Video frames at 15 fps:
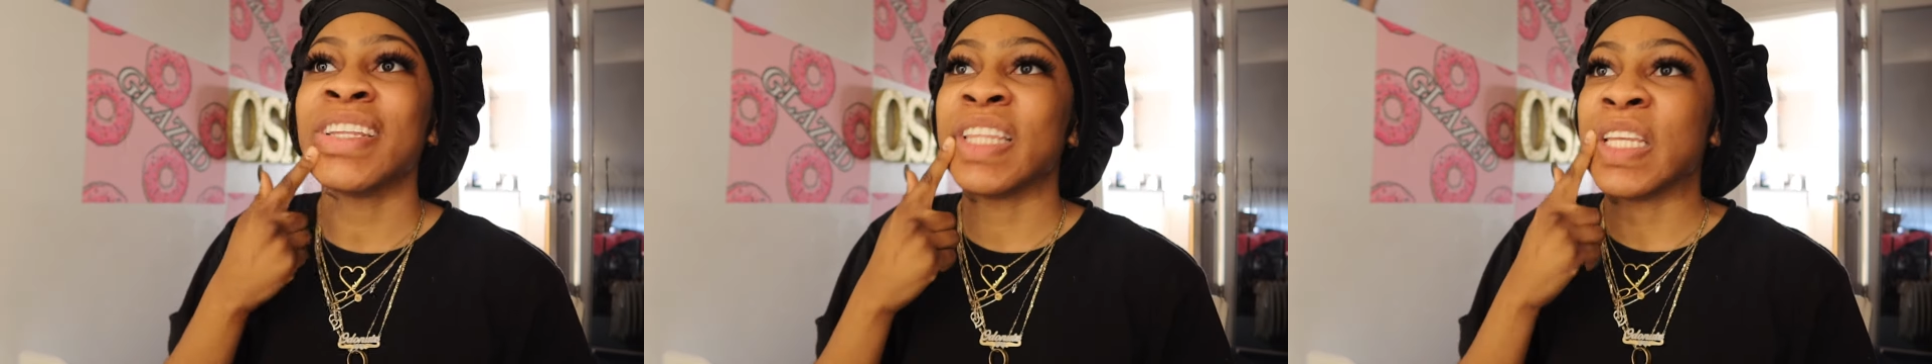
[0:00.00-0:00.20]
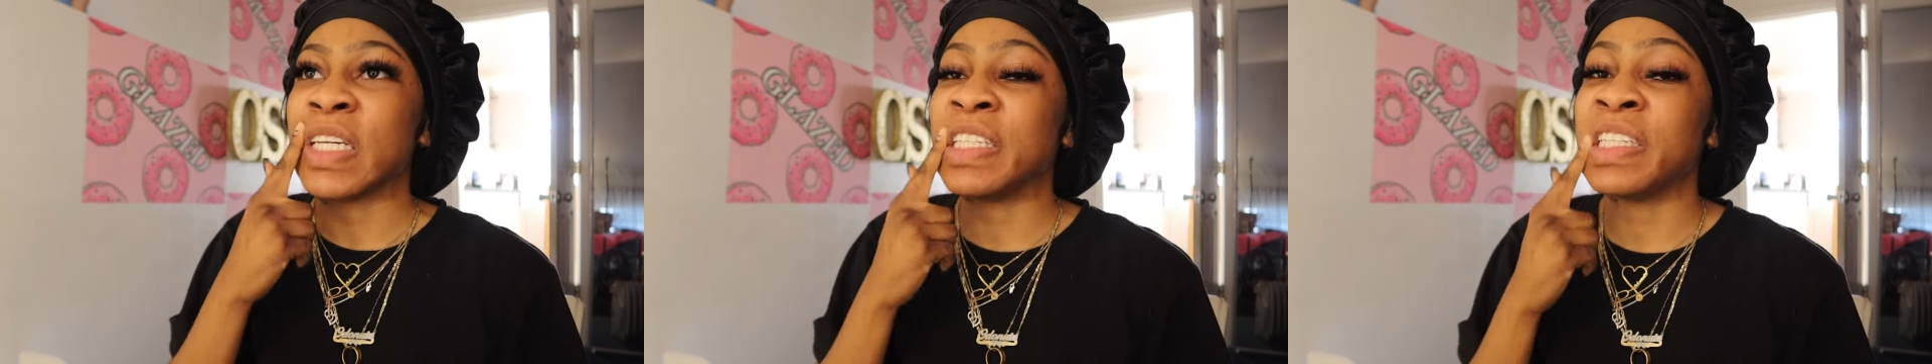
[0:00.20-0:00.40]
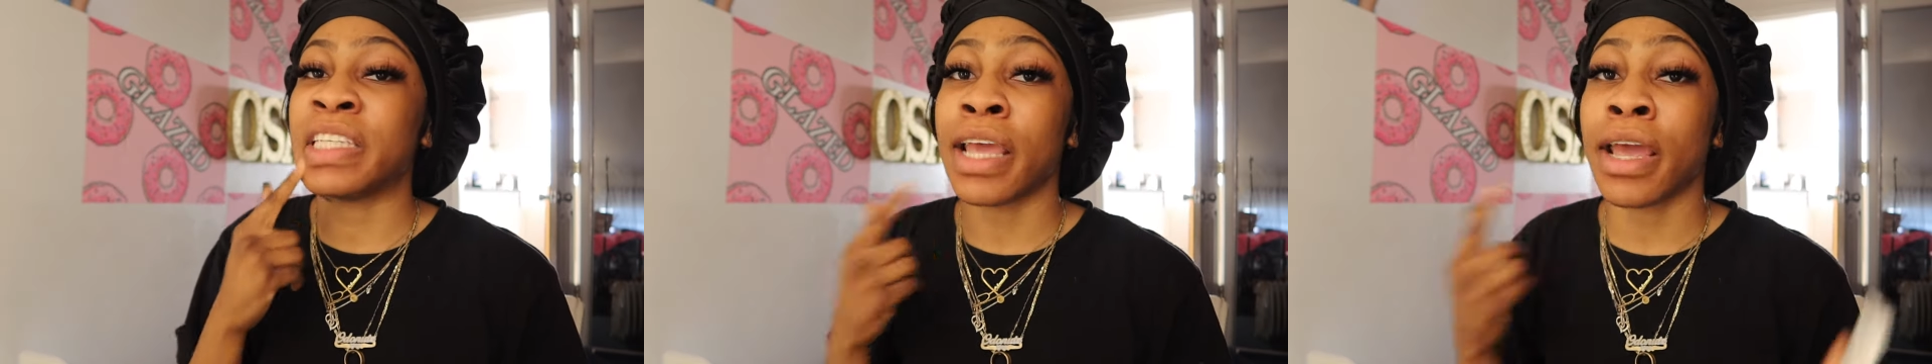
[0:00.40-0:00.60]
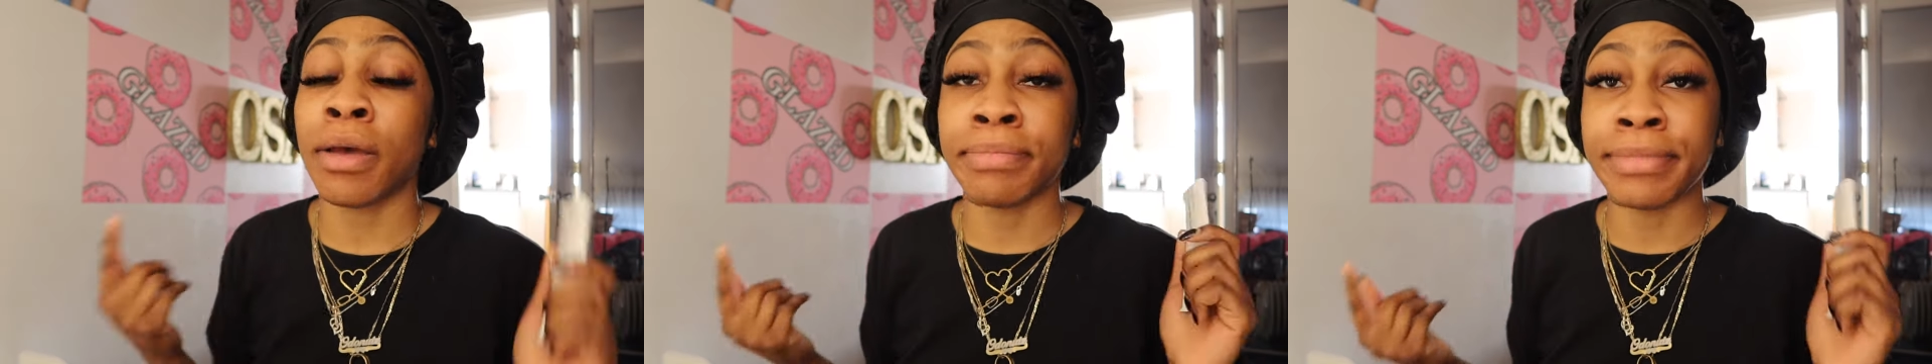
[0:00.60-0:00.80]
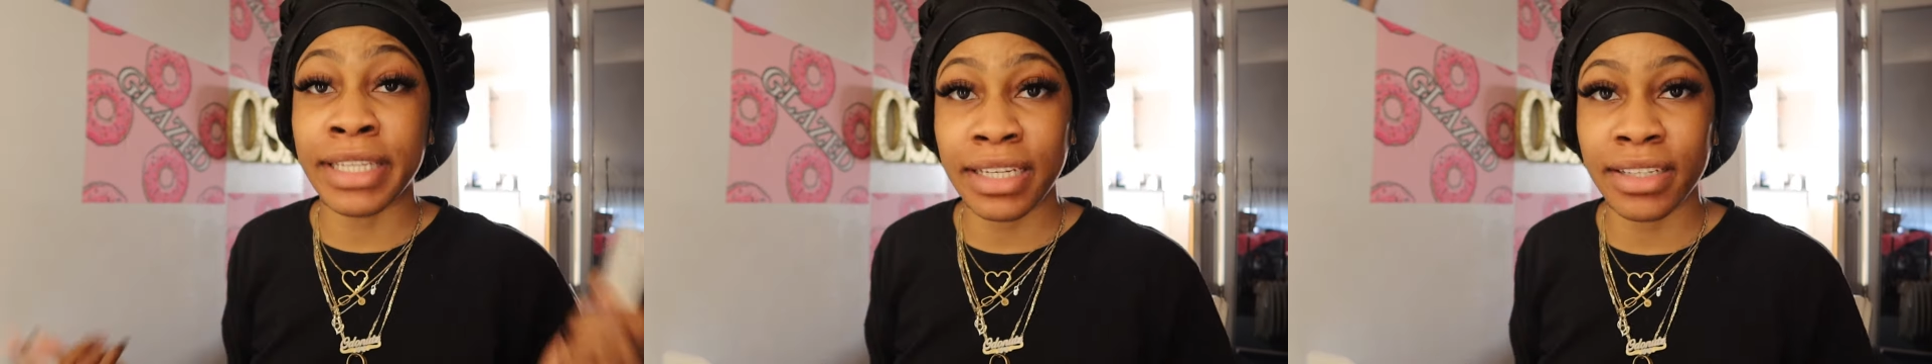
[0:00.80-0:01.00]
the
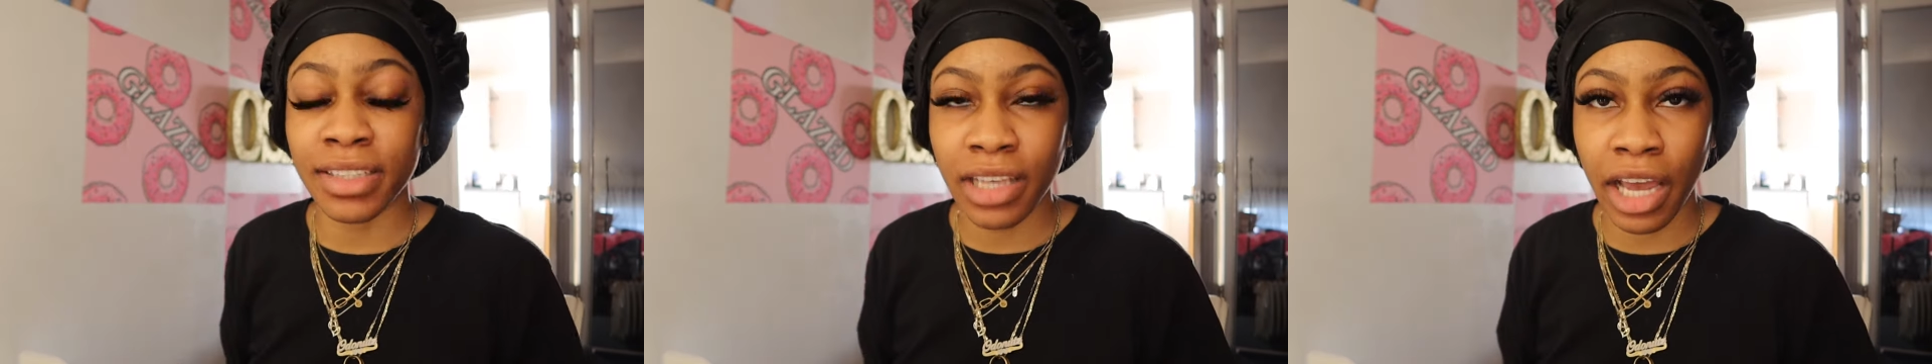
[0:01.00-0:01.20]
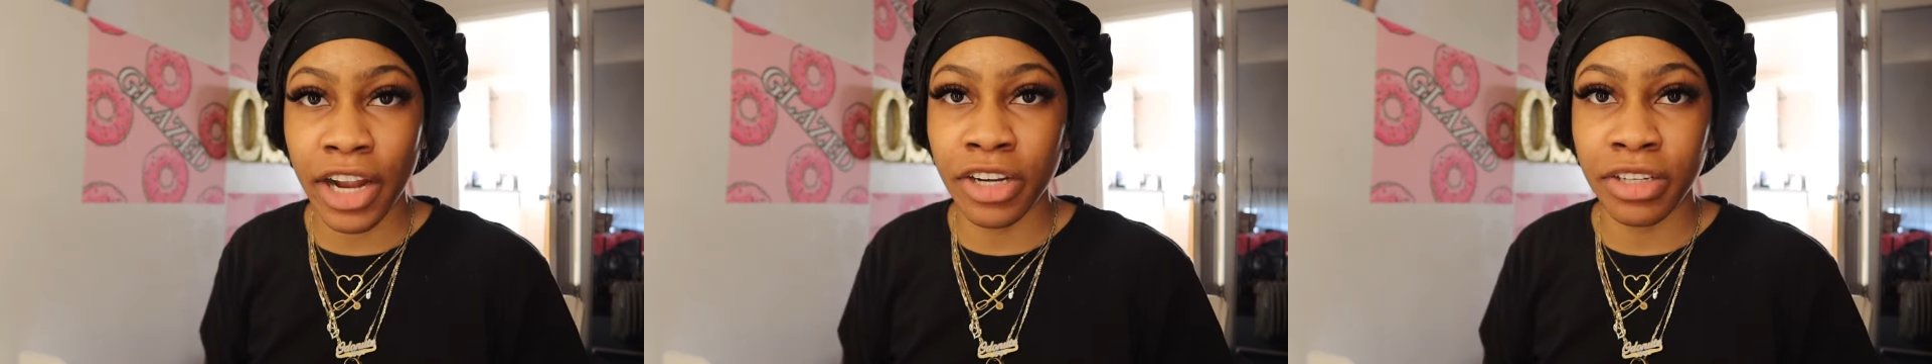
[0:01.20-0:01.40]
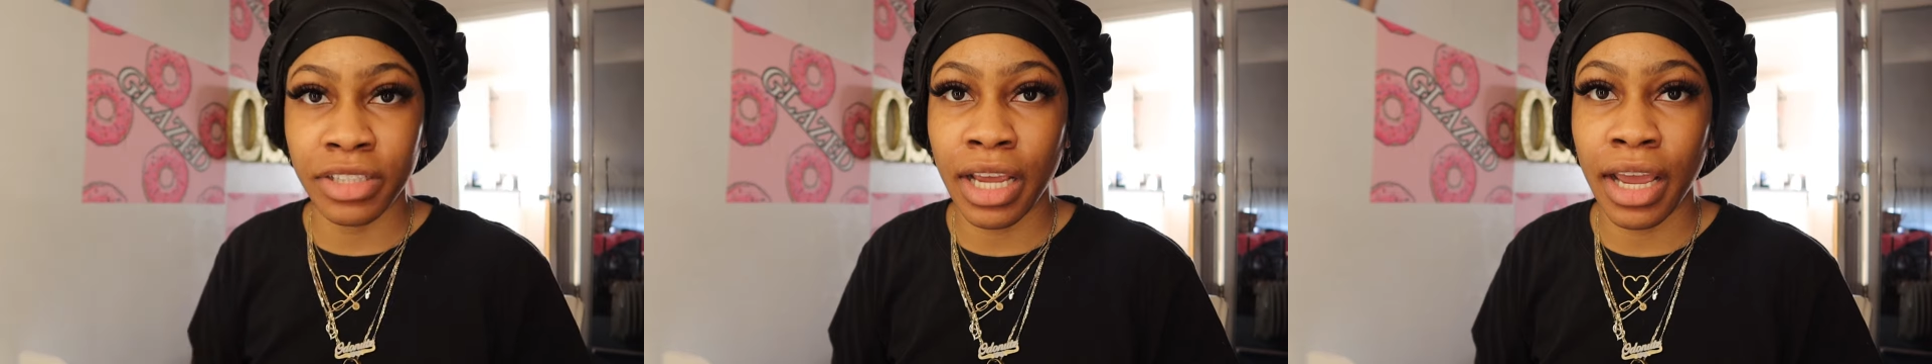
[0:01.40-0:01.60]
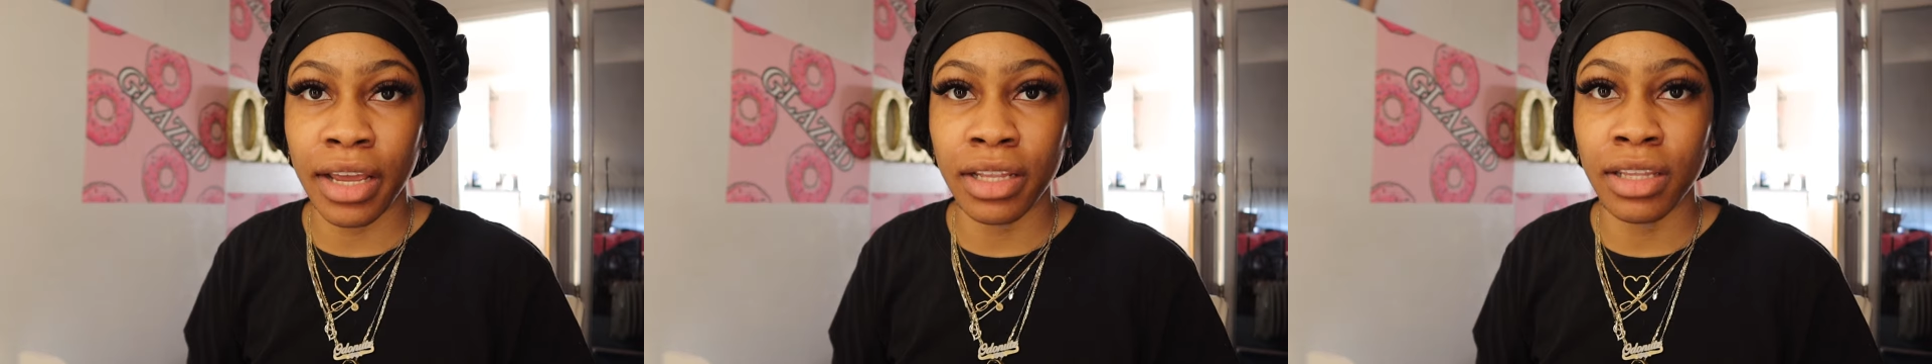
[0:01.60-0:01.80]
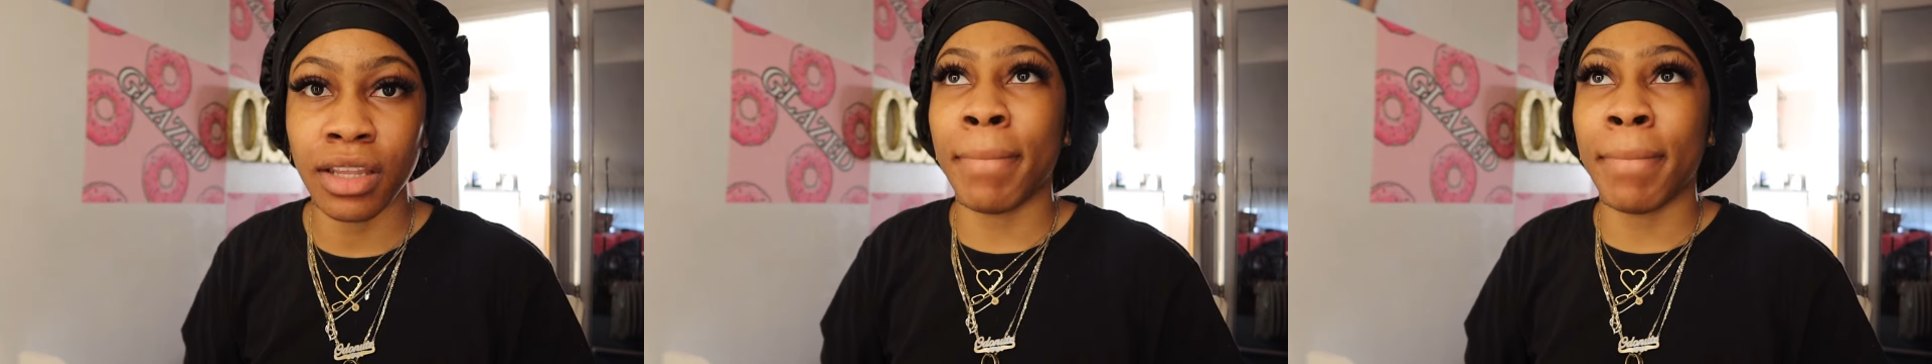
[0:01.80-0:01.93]
exam the entire day.